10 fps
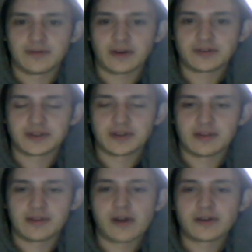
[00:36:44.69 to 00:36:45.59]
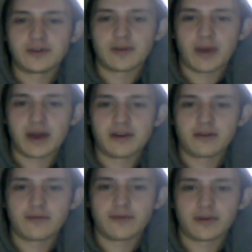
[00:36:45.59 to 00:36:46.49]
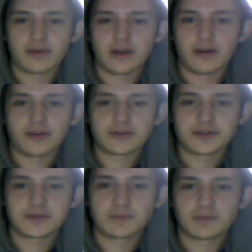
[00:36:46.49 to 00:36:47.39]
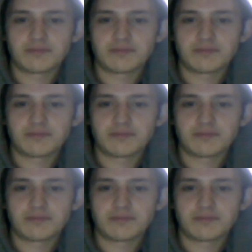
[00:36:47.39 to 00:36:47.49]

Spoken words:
are too competitive, and I don't know, it's just